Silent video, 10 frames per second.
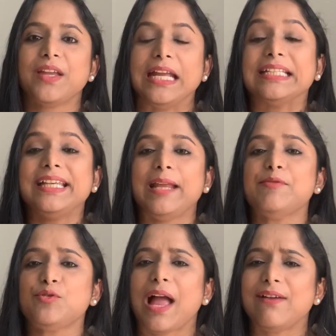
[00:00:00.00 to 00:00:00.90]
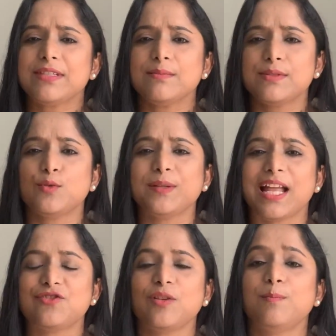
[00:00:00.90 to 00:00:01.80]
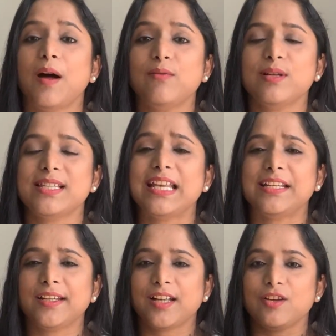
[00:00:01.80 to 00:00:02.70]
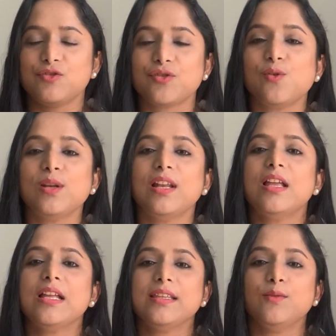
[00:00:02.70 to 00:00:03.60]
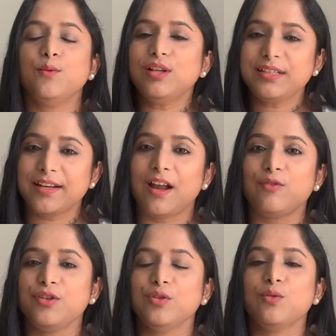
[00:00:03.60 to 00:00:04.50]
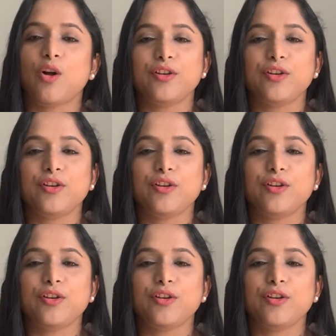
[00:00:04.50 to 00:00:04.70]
it claims to have some supernatural powers and it can control the world around you, or